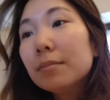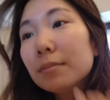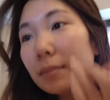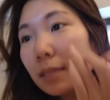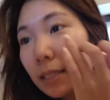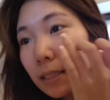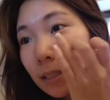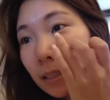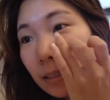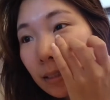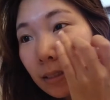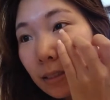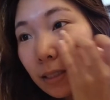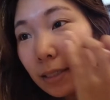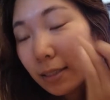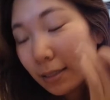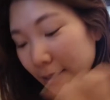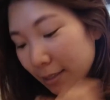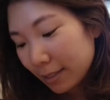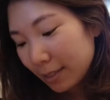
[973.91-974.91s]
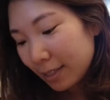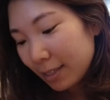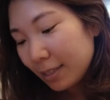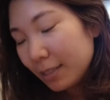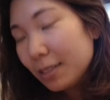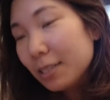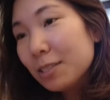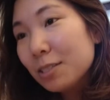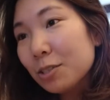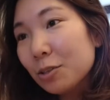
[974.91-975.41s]
I think
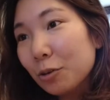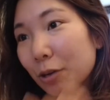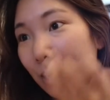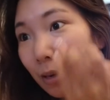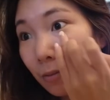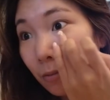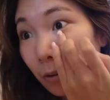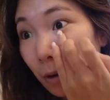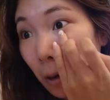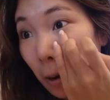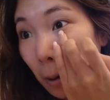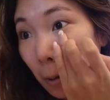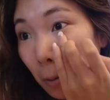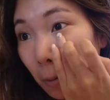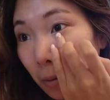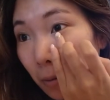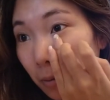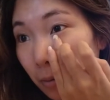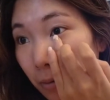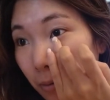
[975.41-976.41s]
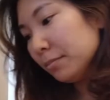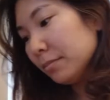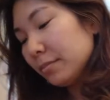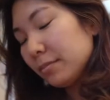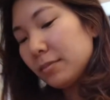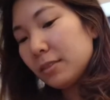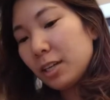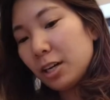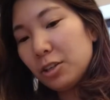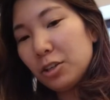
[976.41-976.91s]
this is okay for now.
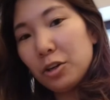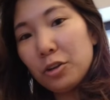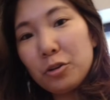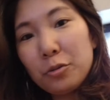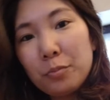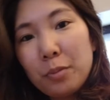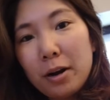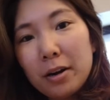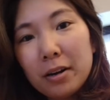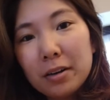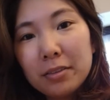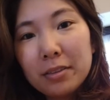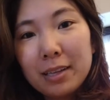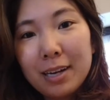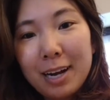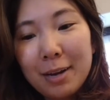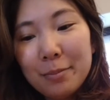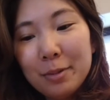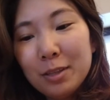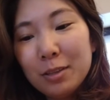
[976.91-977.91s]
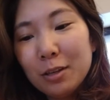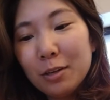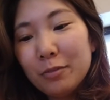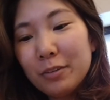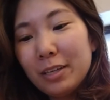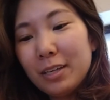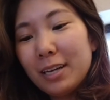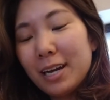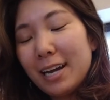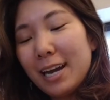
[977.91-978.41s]
Another product that I've been
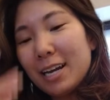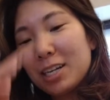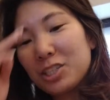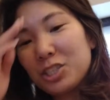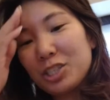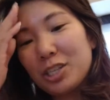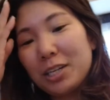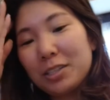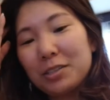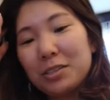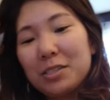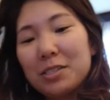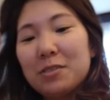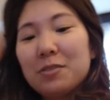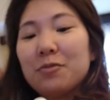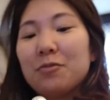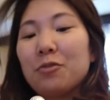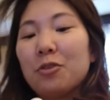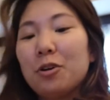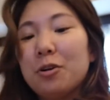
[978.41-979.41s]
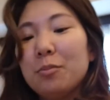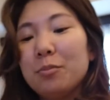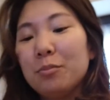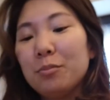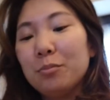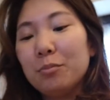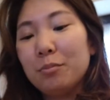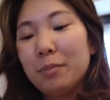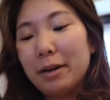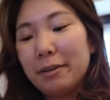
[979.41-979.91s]
loving, I actually got this
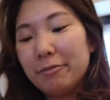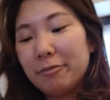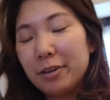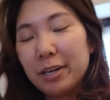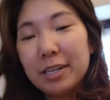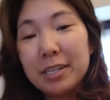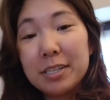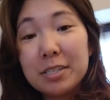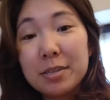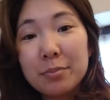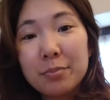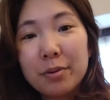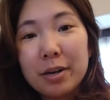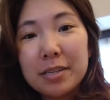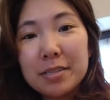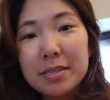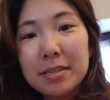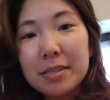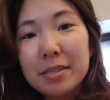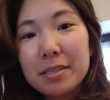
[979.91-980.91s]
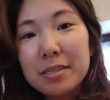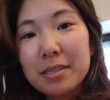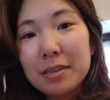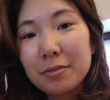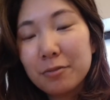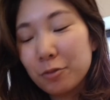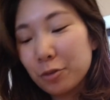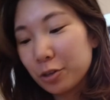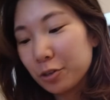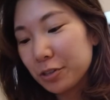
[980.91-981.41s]
from my friend as a present
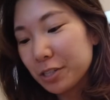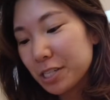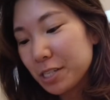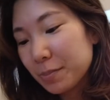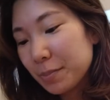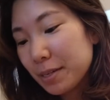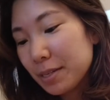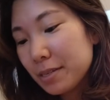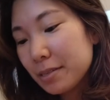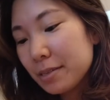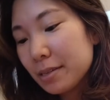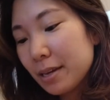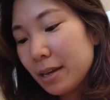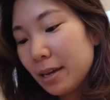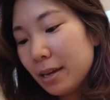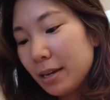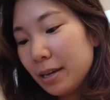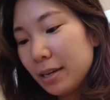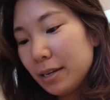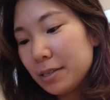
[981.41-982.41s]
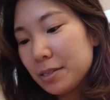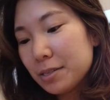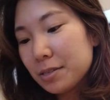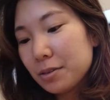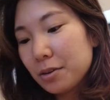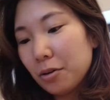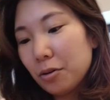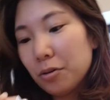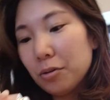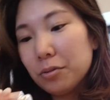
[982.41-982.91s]
for Christmas. It's
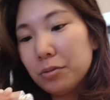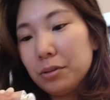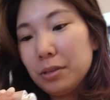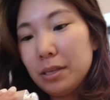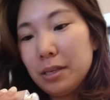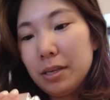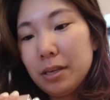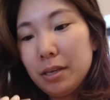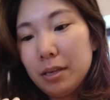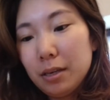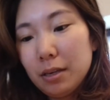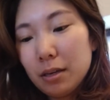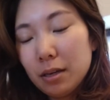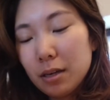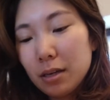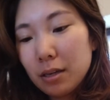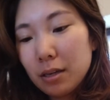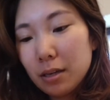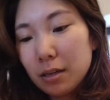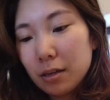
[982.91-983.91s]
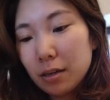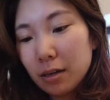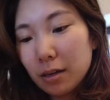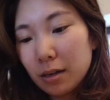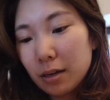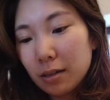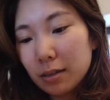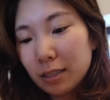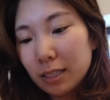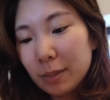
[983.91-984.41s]
called the
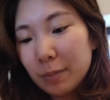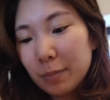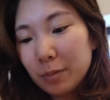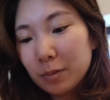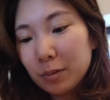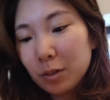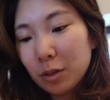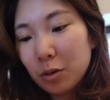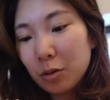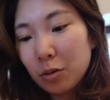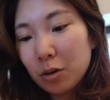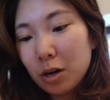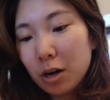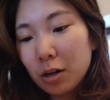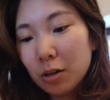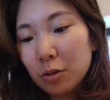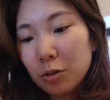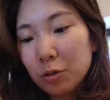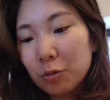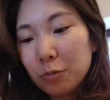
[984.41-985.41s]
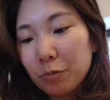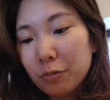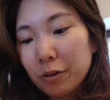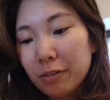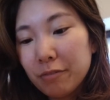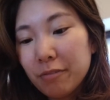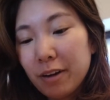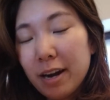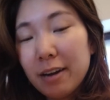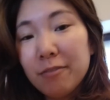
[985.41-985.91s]
Lip Glow Color
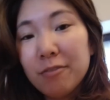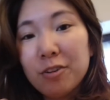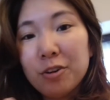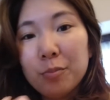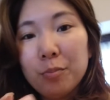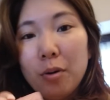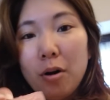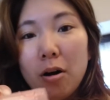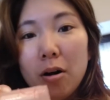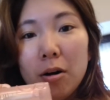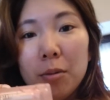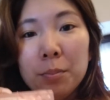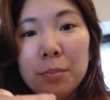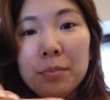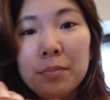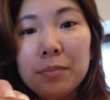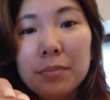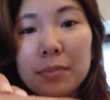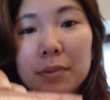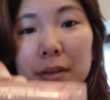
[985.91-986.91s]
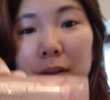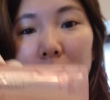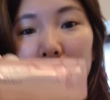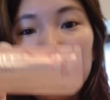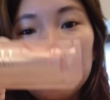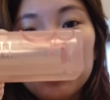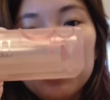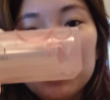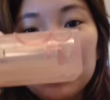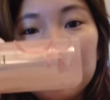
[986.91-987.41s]
Reviver Balm. I
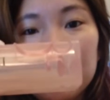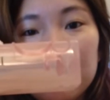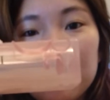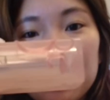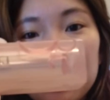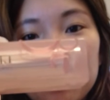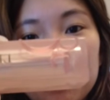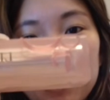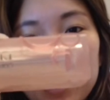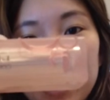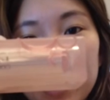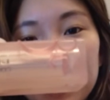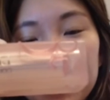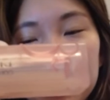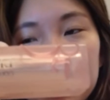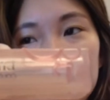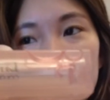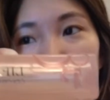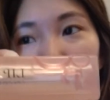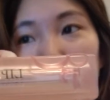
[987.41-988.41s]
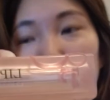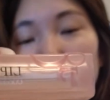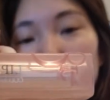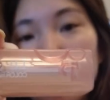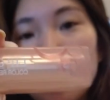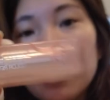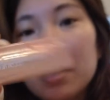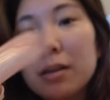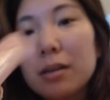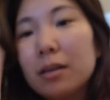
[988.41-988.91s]
believe the brand is
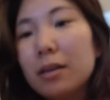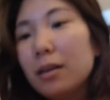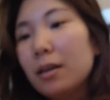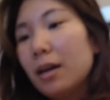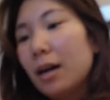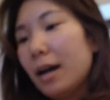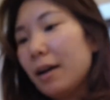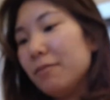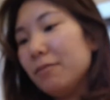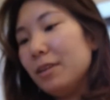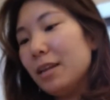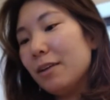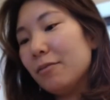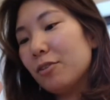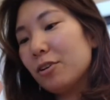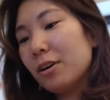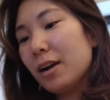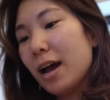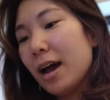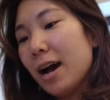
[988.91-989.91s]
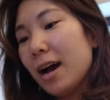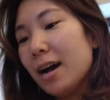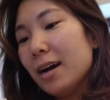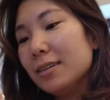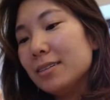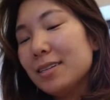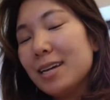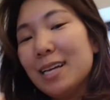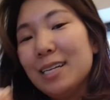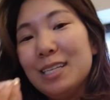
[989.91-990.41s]
DIOR. I've never
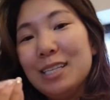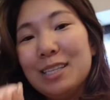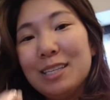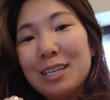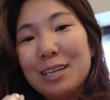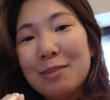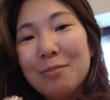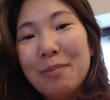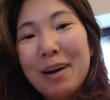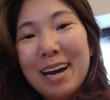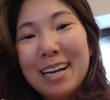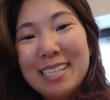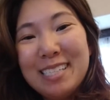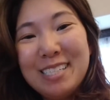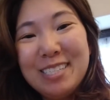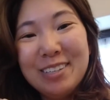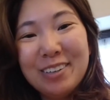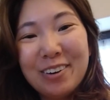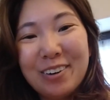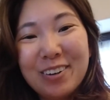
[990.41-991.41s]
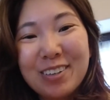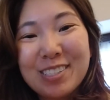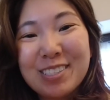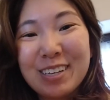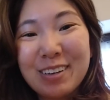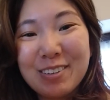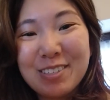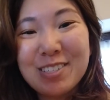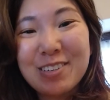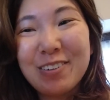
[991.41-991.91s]
had anything by DIOR, so
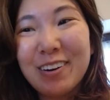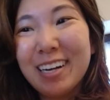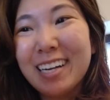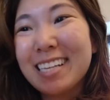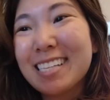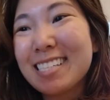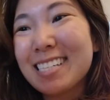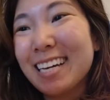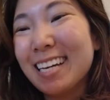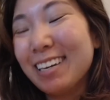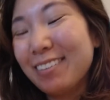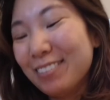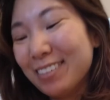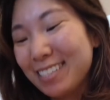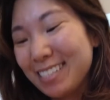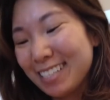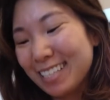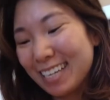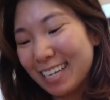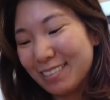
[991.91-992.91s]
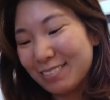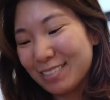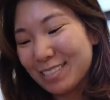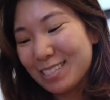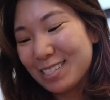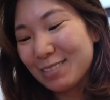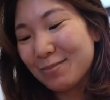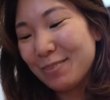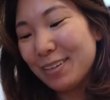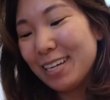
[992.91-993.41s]
I was quite excited when she gave this
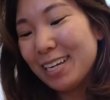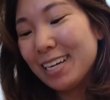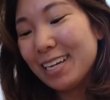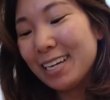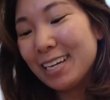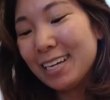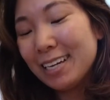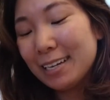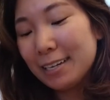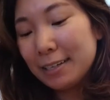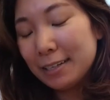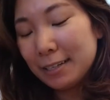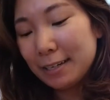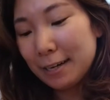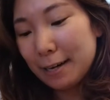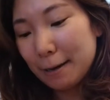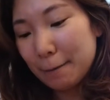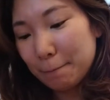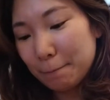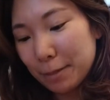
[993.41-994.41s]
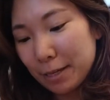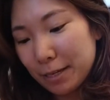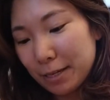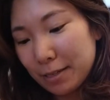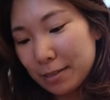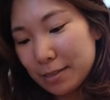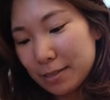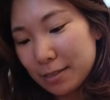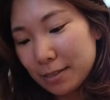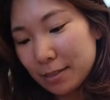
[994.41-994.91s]
to me. And
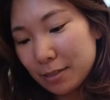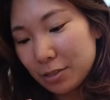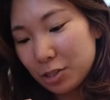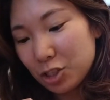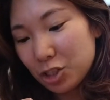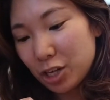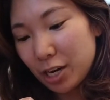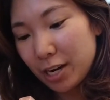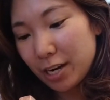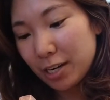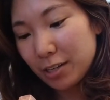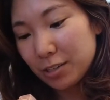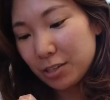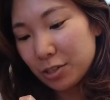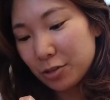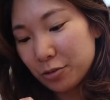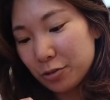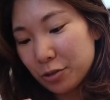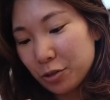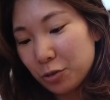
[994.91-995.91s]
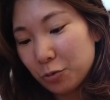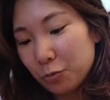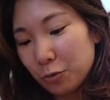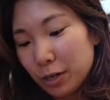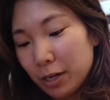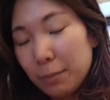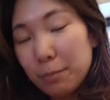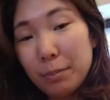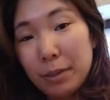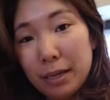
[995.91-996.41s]
it's in the shade
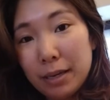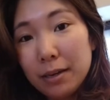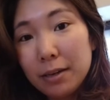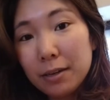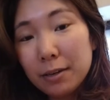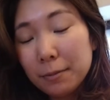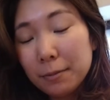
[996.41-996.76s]
001 pink.